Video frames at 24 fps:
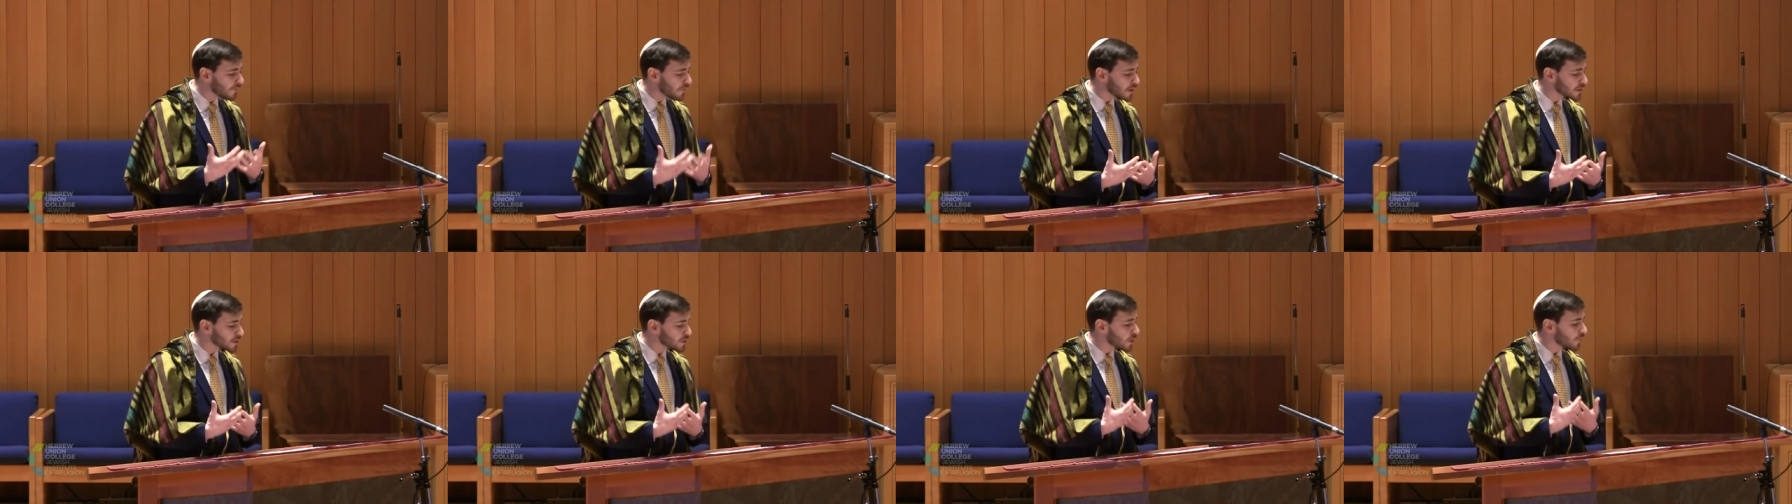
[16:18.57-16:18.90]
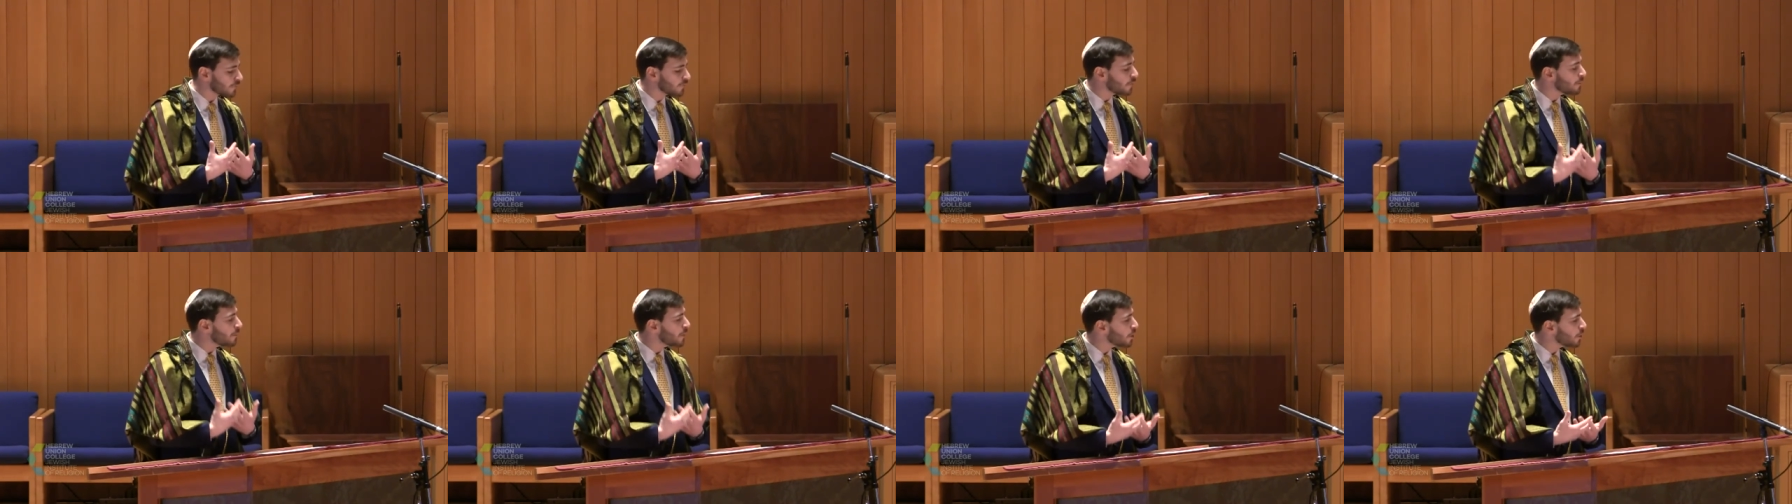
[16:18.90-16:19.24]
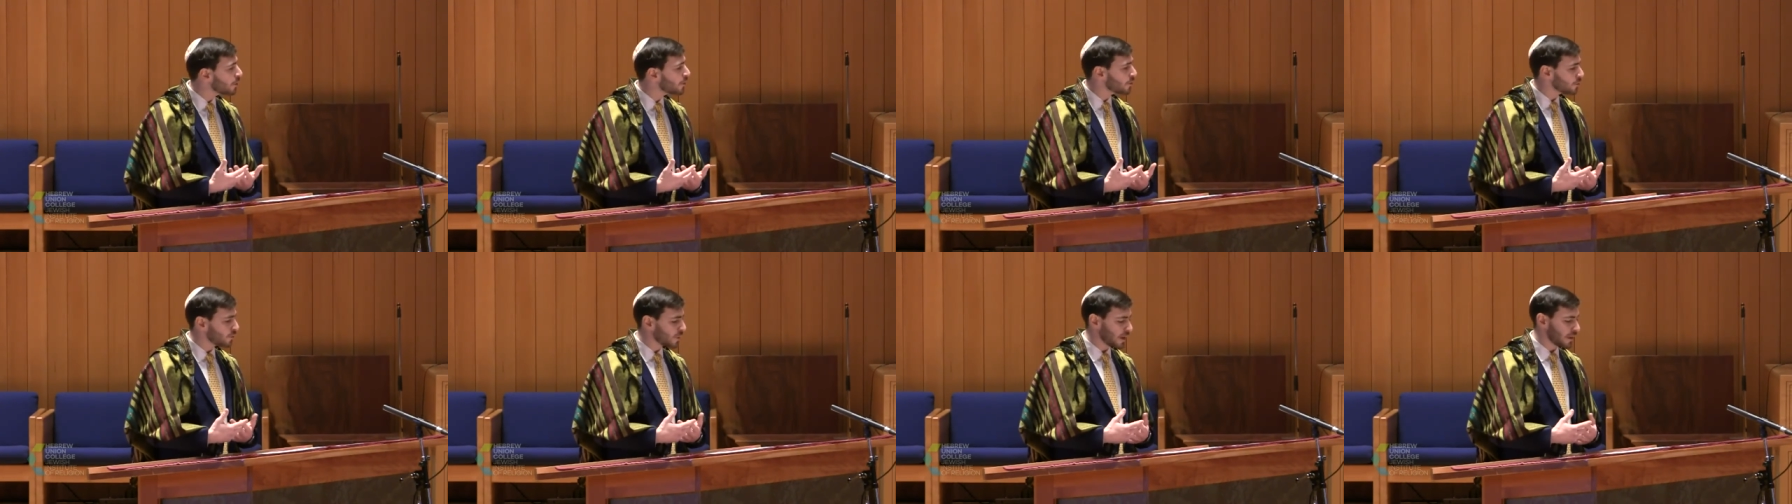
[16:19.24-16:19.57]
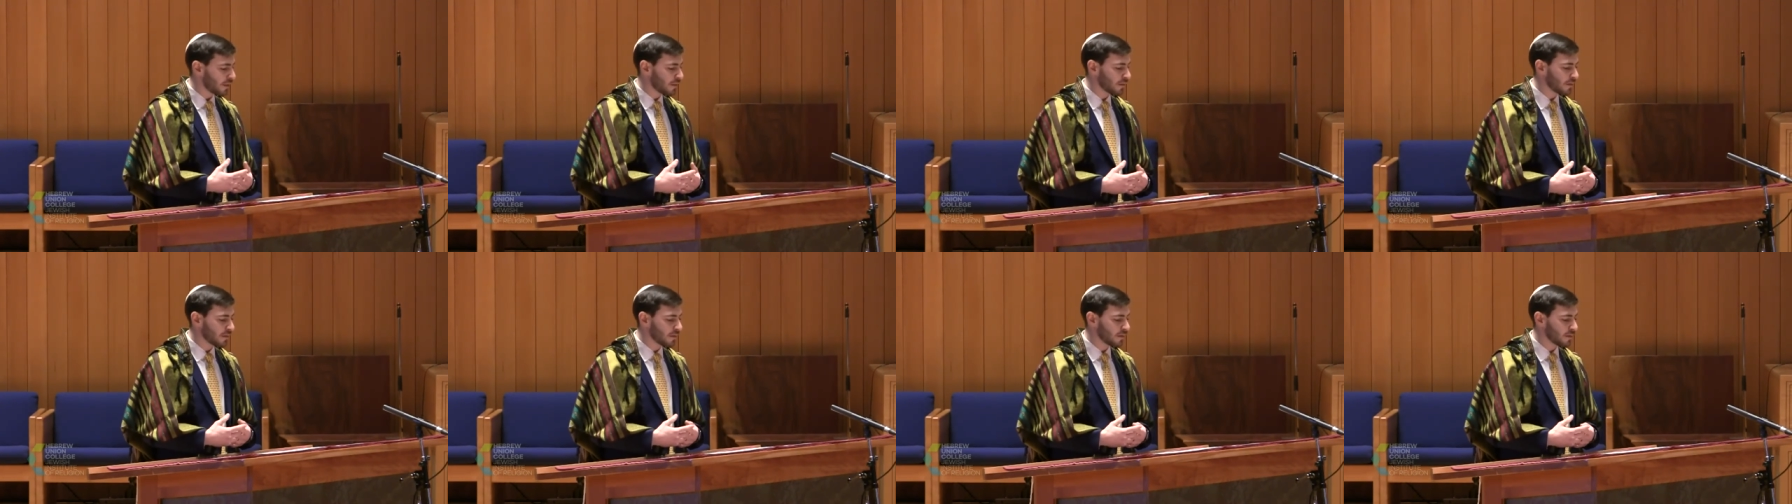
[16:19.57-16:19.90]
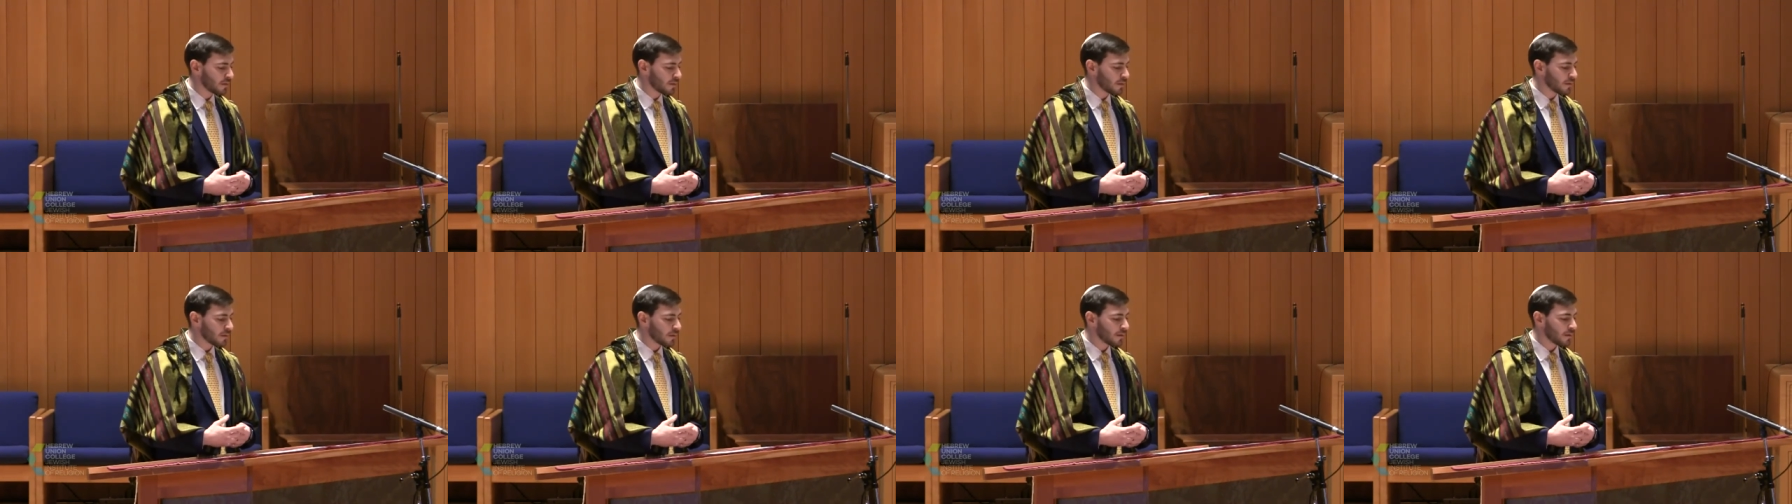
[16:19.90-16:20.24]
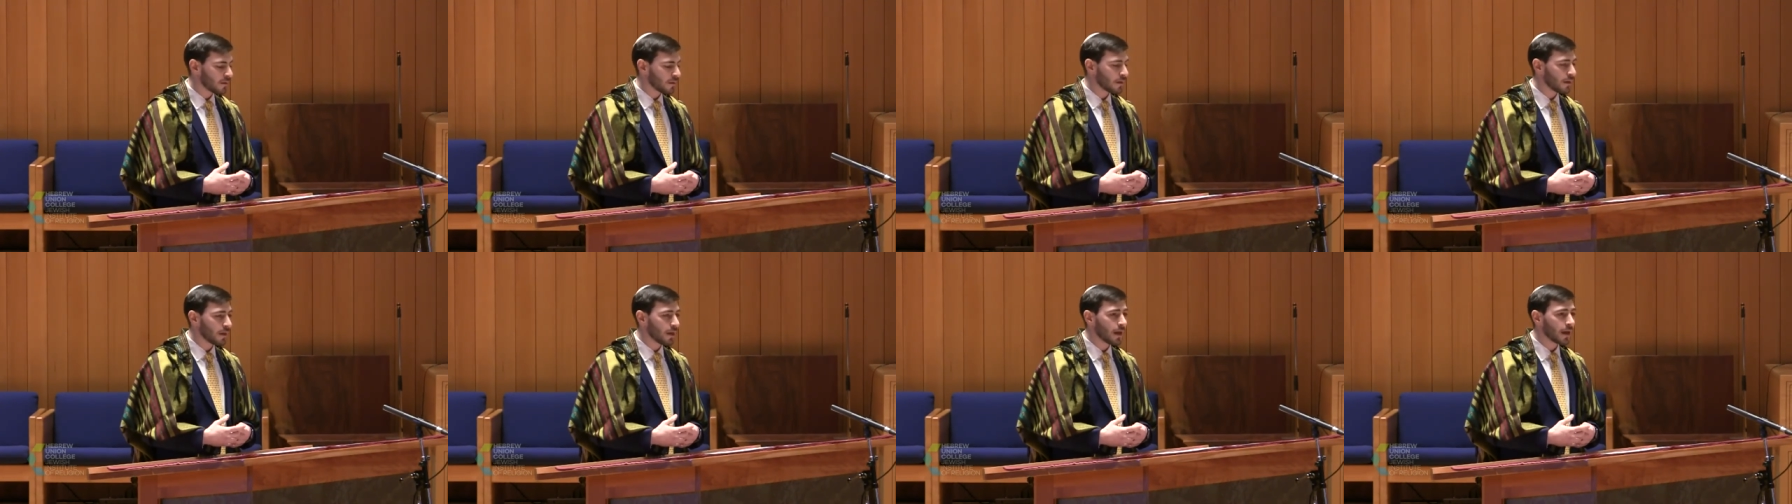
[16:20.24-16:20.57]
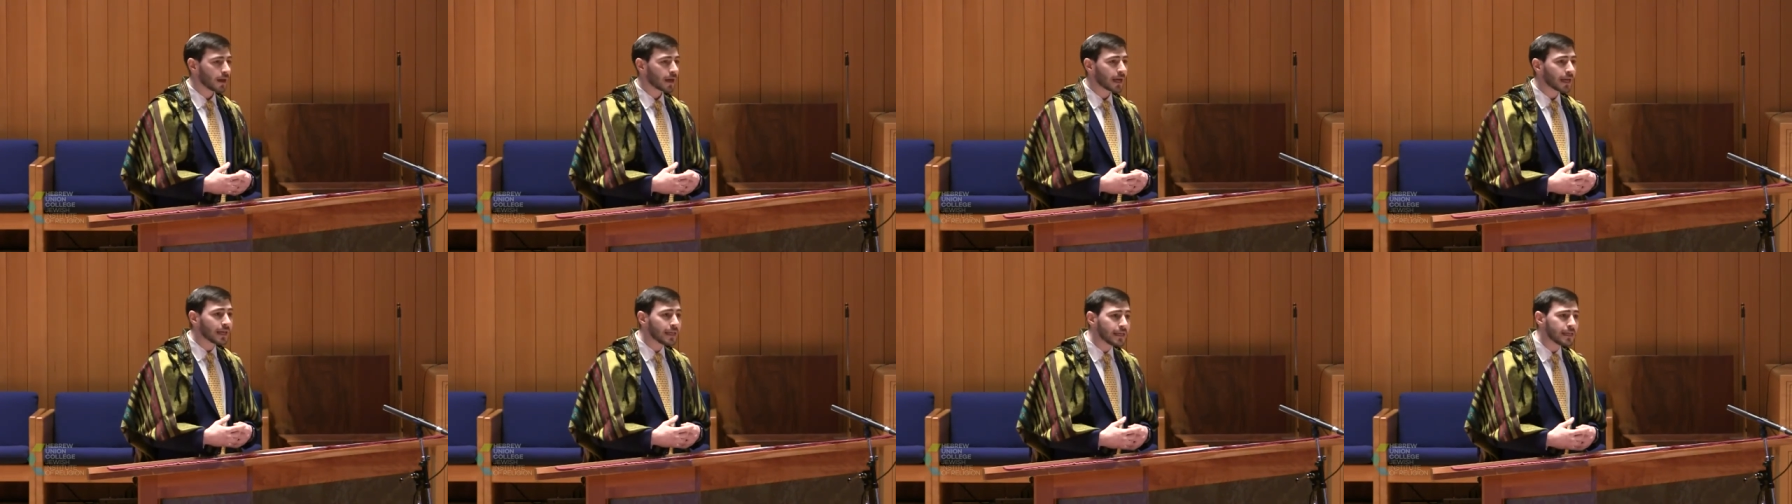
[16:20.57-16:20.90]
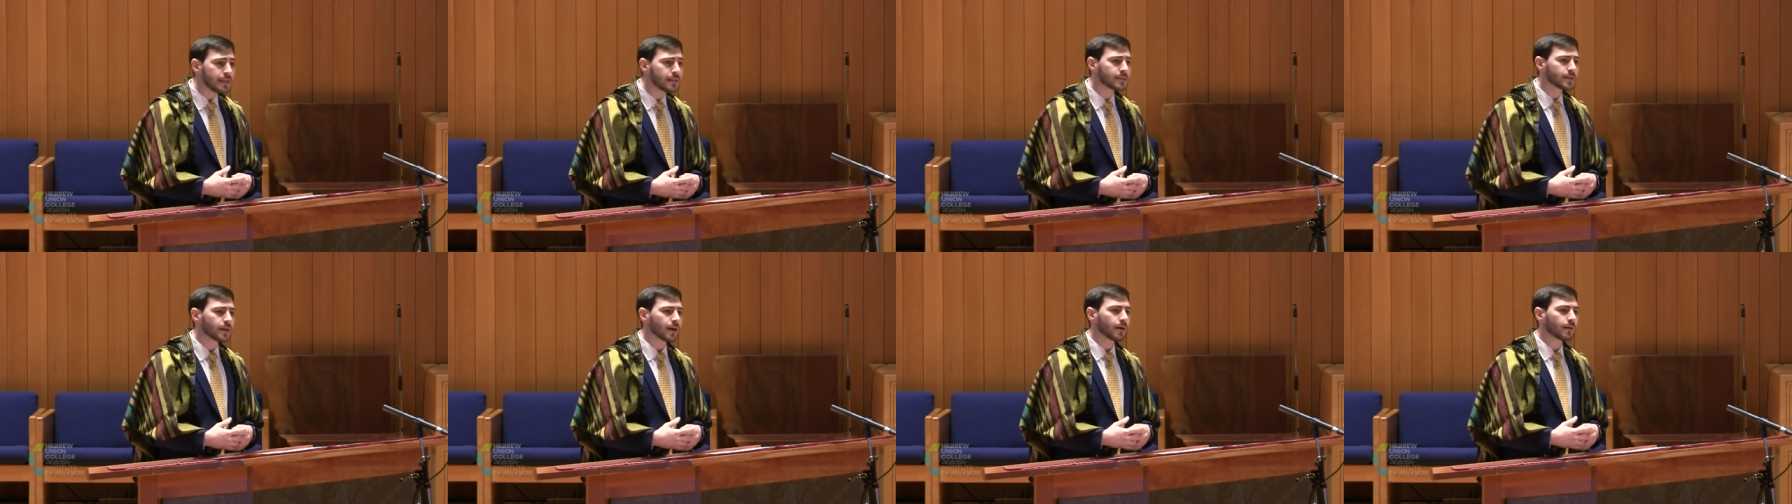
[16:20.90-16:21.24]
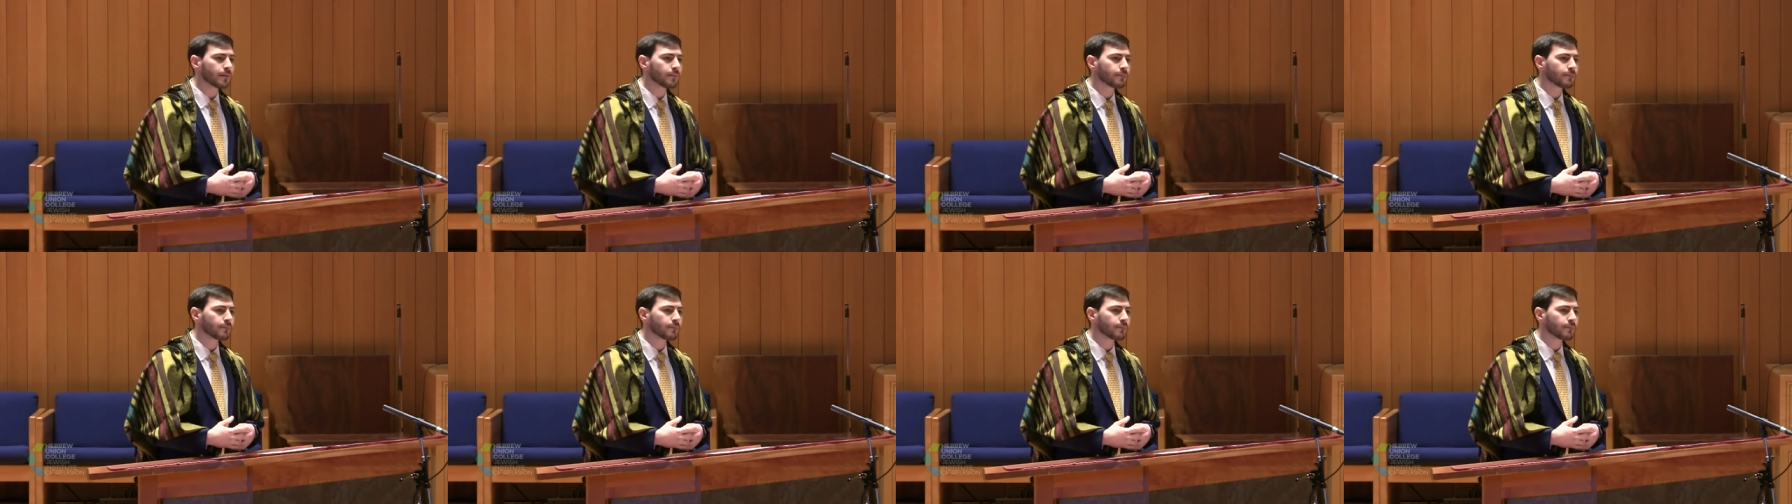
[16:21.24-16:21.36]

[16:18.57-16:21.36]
us are familiar with, geniza,